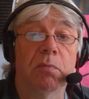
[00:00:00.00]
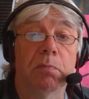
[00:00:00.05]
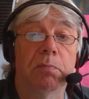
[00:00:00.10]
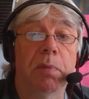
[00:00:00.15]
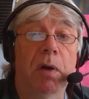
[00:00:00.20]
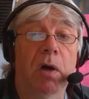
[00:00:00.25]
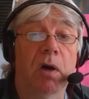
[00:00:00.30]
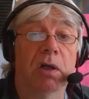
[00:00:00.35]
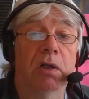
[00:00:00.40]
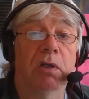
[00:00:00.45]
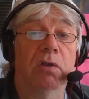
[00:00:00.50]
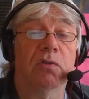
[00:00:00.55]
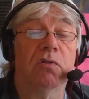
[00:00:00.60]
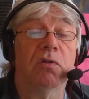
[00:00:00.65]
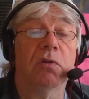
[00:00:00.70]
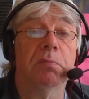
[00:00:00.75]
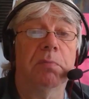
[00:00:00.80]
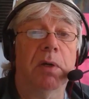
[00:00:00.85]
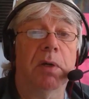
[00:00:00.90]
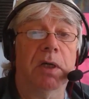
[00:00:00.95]
pilot
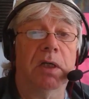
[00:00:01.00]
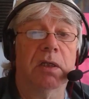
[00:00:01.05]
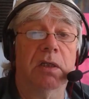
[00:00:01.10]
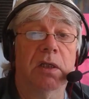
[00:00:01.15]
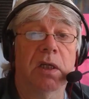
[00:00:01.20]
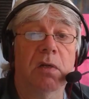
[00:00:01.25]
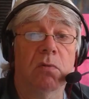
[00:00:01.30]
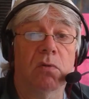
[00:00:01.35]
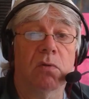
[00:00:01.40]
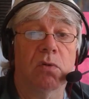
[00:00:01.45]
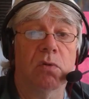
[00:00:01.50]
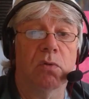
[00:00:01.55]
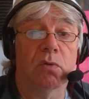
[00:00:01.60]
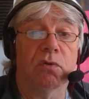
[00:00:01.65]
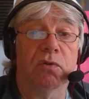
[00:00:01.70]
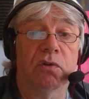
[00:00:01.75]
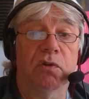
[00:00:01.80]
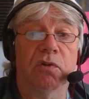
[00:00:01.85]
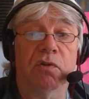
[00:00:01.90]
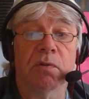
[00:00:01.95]
biker down
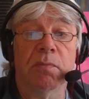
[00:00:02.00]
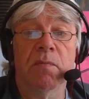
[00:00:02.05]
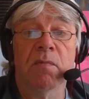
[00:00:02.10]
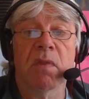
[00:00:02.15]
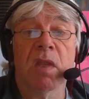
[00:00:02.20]
courses.